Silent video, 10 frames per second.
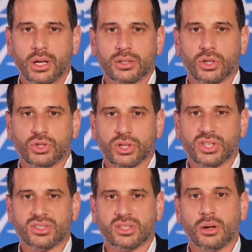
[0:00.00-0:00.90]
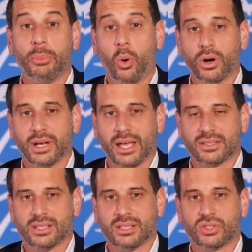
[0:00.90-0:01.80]
So just as important as
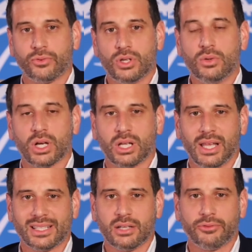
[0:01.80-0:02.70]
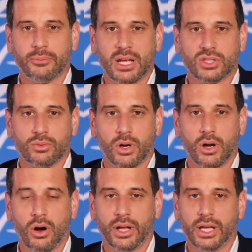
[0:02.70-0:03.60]
it is for you to collect information
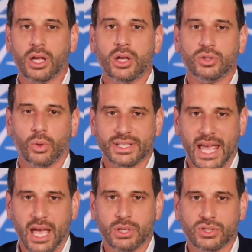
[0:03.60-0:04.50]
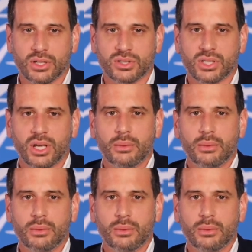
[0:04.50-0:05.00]
regarding your damages,